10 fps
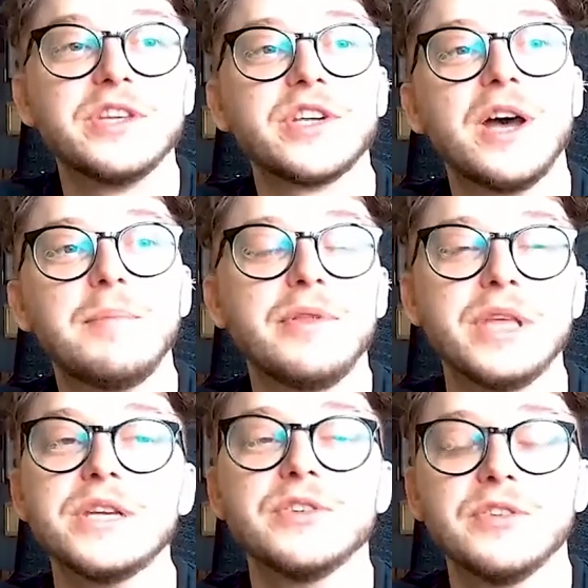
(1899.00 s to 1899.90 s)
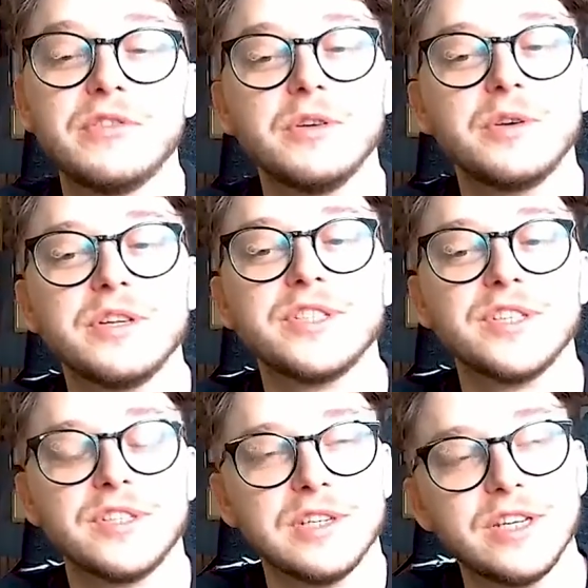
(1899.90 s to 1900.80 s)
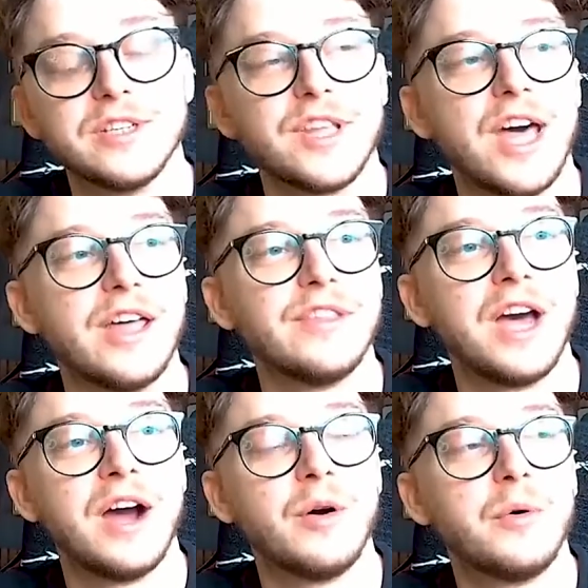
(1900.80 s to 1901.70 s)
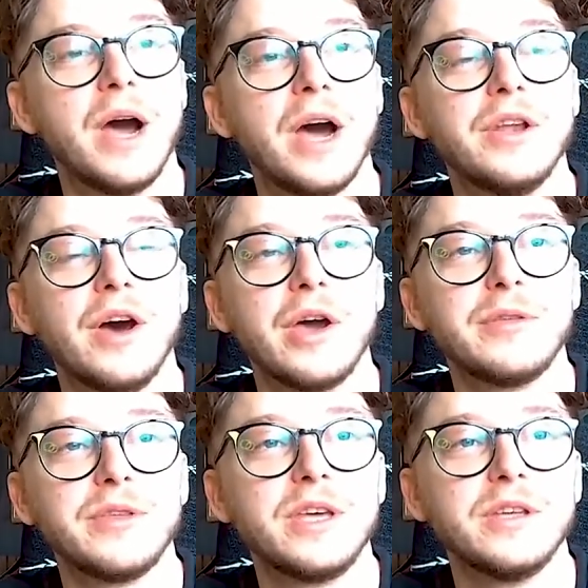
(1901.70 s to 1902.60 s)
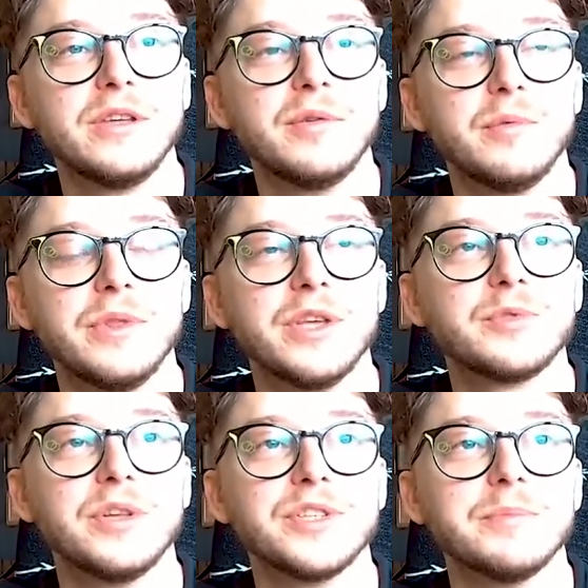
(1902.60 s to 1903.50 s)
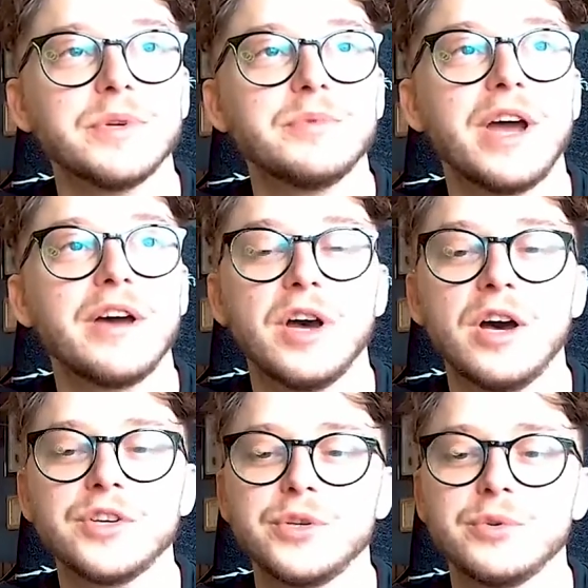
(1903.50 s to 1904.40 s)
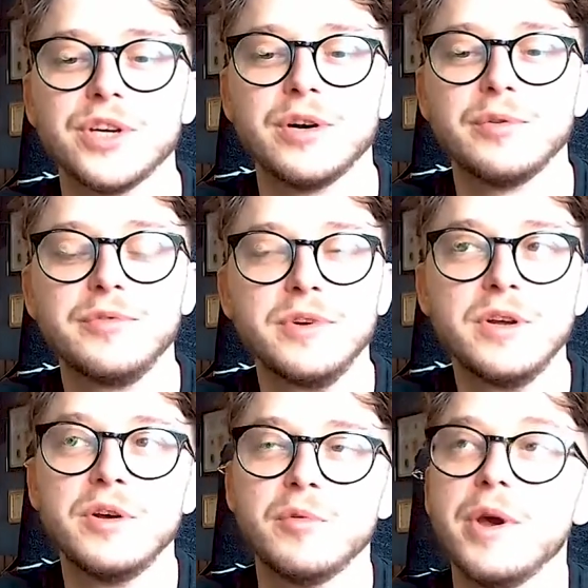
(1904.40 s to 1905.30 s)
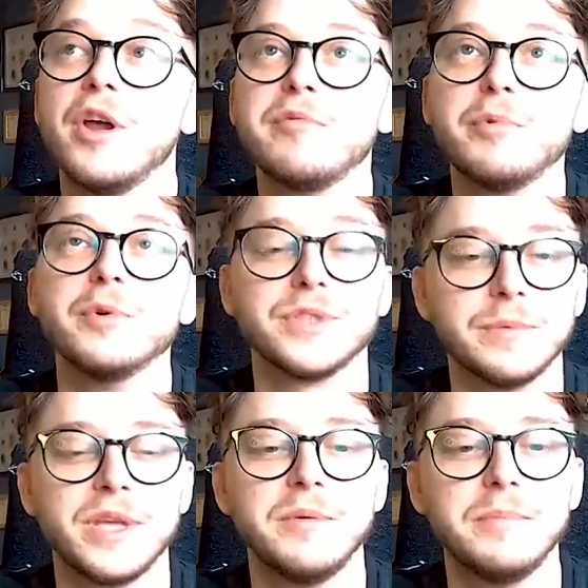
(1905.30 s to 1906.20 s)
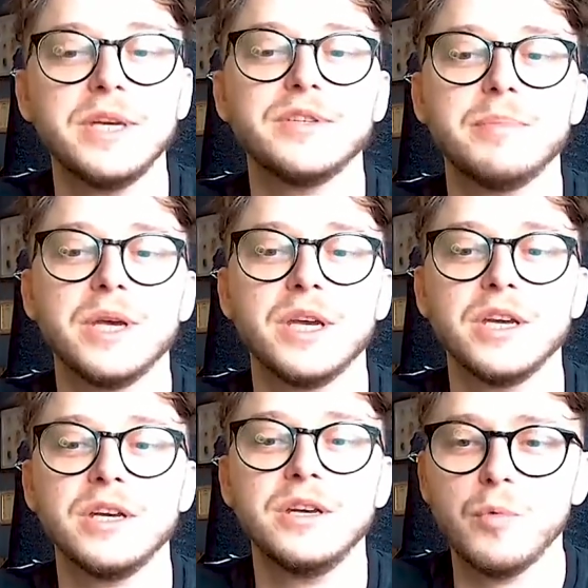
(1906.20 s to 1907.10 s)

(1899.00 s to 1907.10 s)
there's a couple of things that do consistently stand out. And I think with this one, sometimes you have to ask yourself when I have bought something in B2B,